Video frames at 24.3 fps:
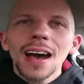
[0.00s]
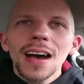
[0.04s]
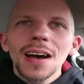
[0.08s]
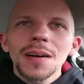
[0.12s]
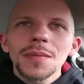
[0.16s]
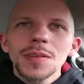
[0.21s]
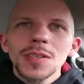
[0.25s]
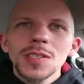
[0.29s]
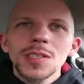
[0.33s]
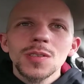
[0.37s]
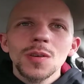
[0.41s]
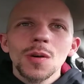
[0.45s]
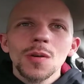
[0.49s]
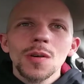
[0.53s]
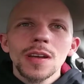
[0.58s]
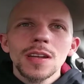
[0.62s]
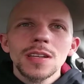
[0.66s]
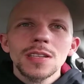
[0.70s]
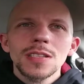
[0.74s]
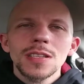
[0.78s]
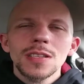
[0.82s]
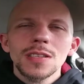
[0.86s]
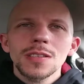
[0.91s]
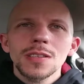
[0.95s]

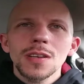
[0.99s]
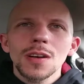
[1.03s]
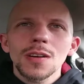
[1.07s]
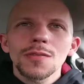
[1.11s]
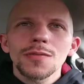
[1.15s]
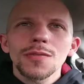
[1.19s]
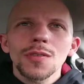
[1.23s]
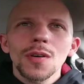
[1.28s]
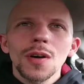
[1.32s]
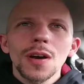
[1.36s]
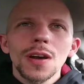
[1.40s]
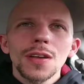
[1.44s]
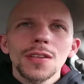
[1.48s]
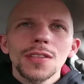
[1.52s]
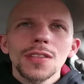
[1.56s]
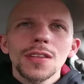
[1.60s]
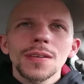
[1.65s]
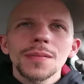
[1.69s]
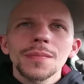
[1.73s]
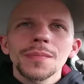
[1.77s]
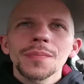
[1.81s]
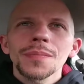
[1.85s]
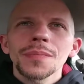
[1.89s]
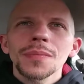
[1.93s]
historians and so forth,
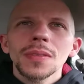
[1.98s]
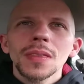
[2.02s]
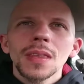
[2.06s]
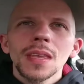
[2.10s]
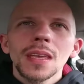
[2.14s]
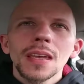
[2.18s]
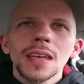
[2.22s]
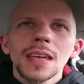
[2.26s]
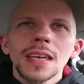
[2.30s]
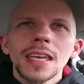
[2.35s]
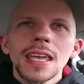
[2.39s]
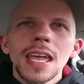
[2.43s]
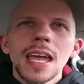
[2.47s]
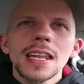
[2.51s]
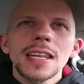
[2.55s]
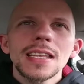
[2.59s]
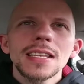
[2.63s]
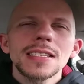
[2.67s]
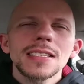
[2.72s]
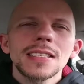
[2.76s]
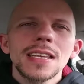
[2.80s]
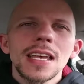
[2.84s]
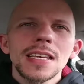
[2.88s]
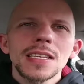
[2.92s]
he had
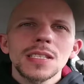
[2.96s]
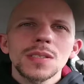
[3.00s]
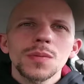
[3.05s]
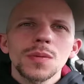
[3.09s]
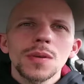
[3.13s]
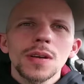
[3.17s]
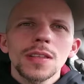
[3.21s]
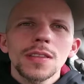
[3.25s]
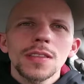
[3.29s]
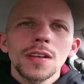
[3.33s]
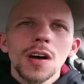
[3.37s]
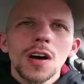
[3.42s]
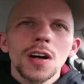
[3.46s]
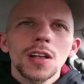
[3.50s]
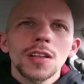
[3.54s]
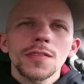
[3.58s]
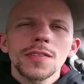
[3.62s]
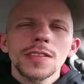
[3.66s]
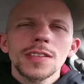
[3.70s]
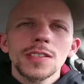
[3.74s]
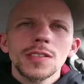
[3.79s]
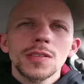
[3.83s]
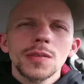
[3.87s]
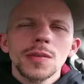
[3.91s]
incest with all of
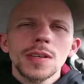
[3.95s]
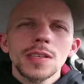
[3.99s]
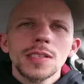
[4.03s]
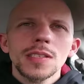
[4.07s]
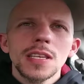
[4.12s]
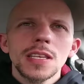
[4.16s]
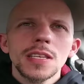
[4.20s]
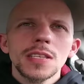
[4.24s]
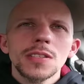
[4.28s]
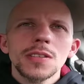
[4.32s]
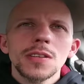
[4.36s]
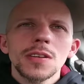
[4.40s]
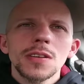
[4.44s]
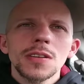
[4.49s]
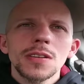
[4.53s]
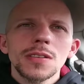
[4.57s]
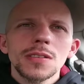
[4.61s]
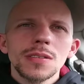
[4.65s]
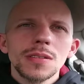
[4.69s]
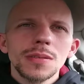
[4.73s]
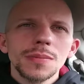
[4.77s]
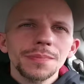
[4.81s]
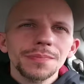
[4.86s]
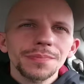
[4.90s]
his three
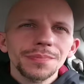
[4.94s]
sisters,